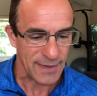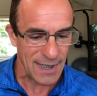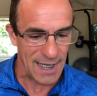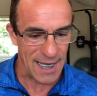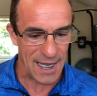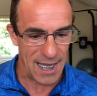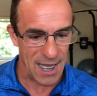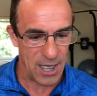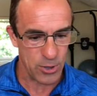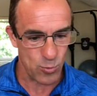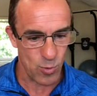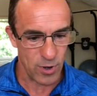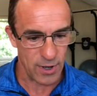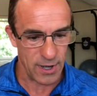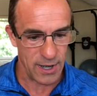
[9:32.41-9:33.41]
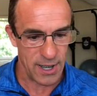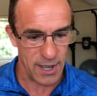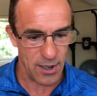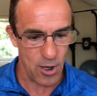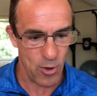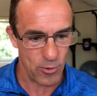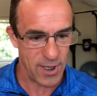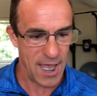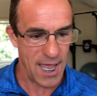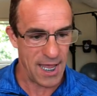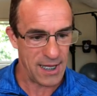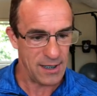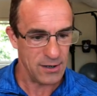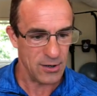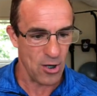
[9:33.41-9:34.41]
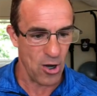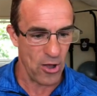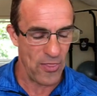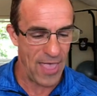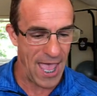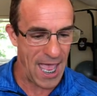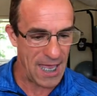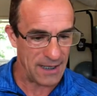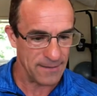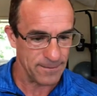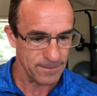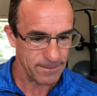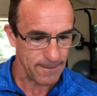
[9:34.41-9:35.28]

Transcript: and we're going to hit OK on that.